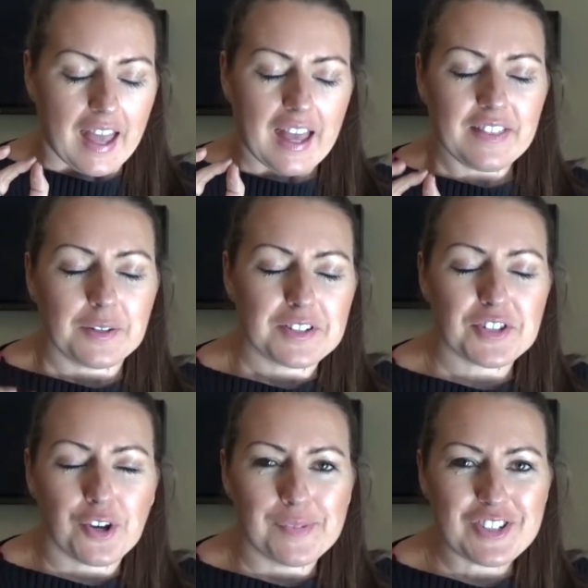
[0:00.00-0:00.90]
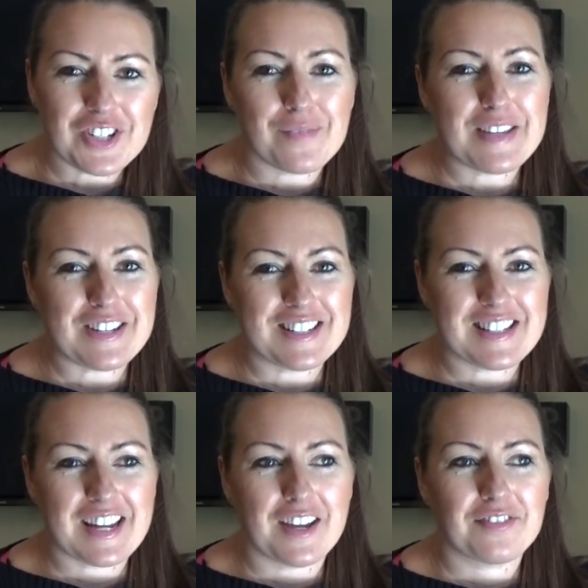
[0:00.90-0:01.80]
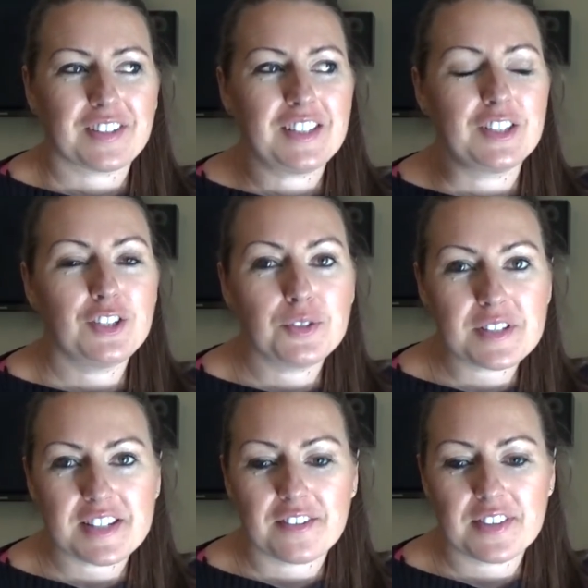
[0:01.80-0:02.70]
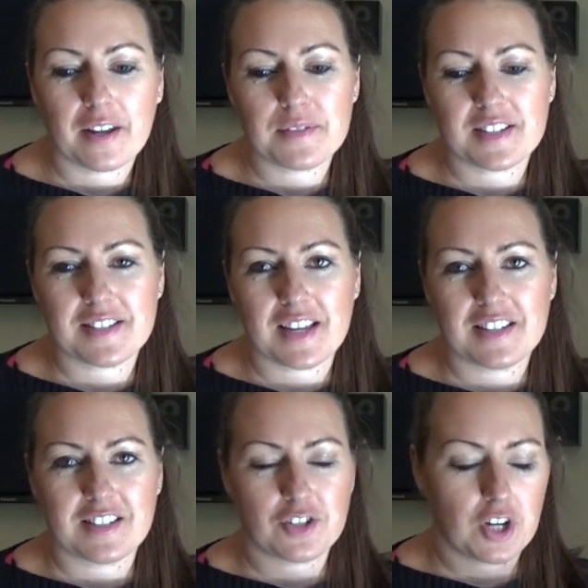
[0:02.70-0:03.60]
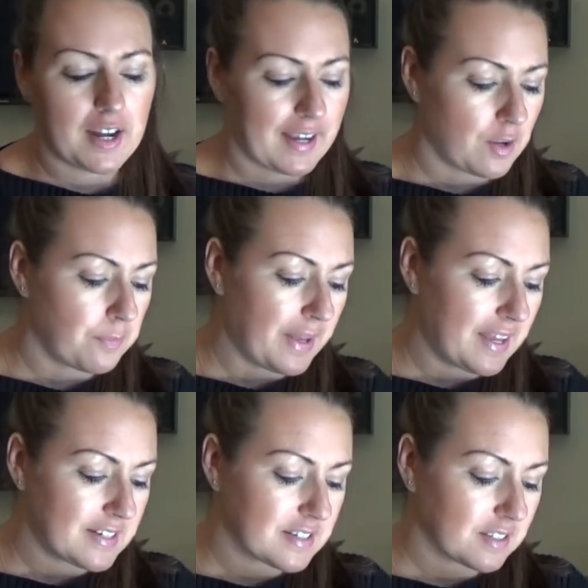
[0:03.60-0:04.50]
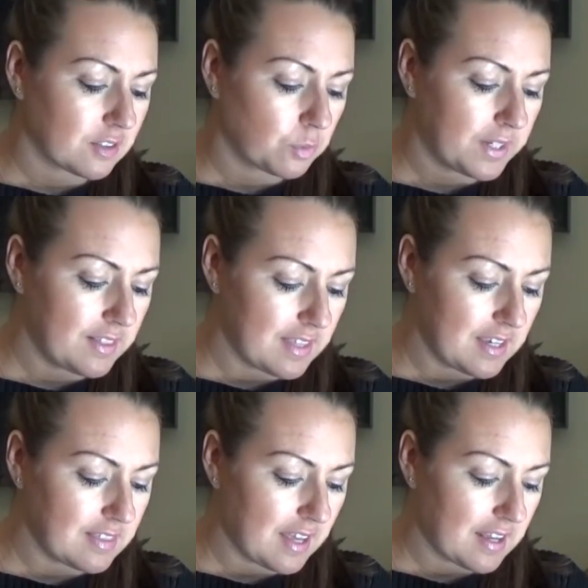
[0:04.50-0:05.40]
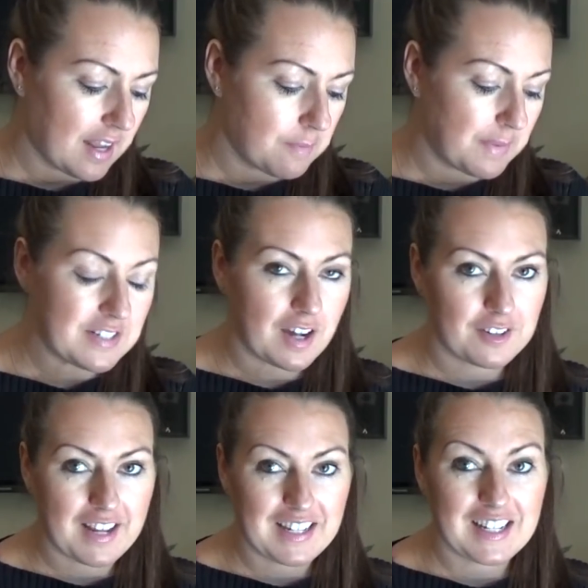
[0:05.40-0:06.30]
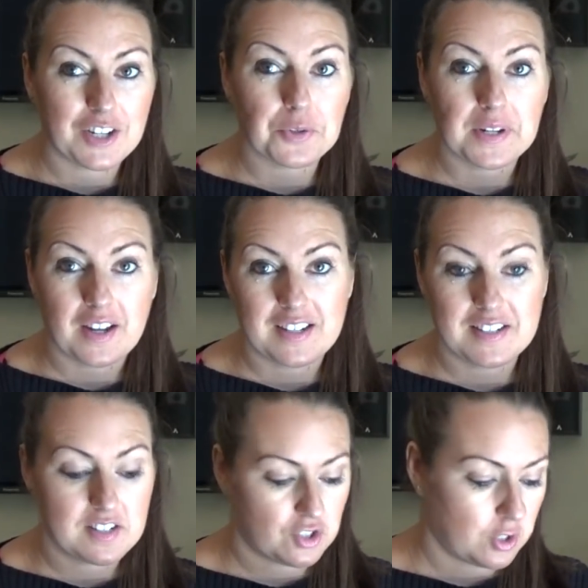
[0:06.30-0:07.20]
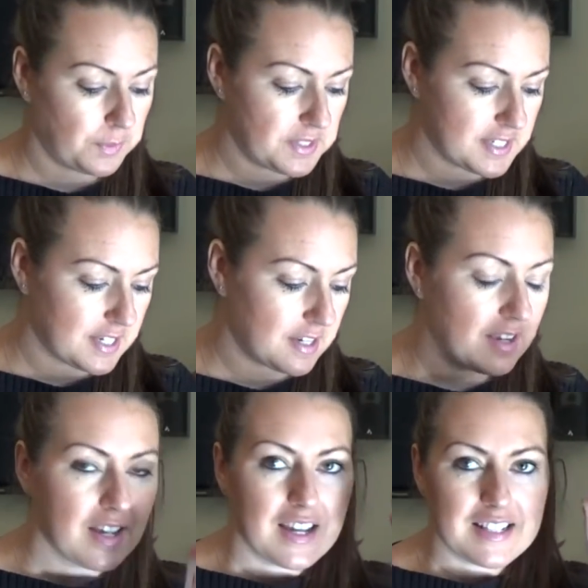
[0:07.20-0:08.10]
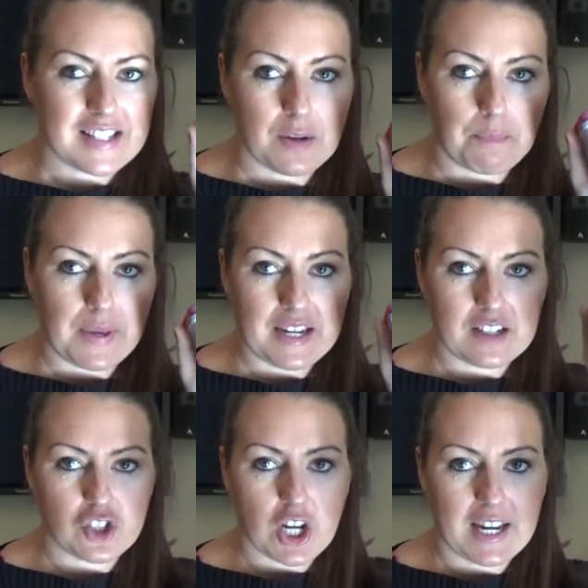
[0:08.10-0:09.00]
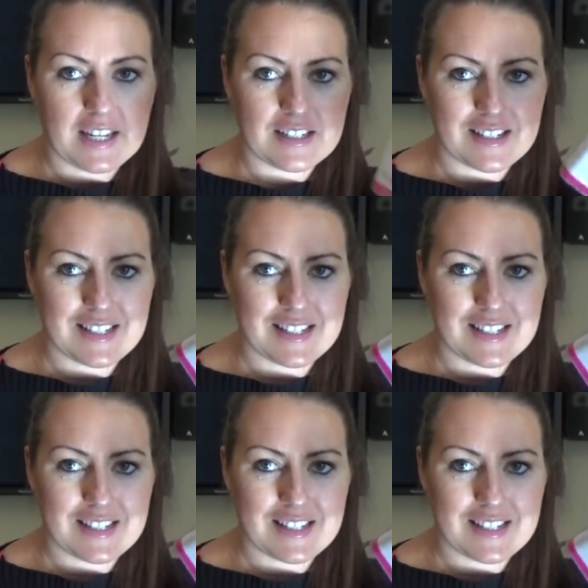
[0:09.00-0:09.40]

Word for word: And there was so much yummy good stuff, new stuff that I was excited to try. But the one thing that my daughter and I can agree on is this herbal tea. It's in a big giant